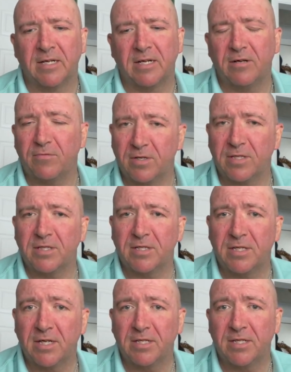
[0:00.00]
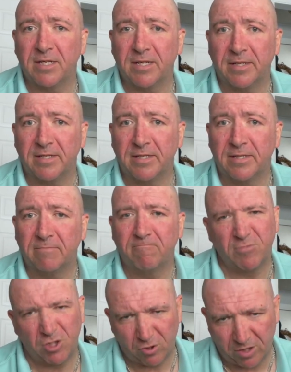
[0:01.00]
I worked in the state senate.
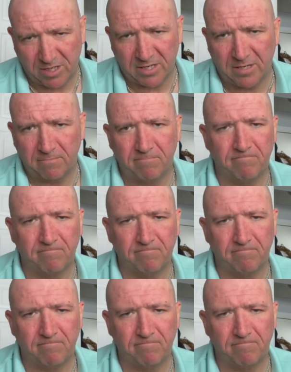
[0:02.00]
Short time.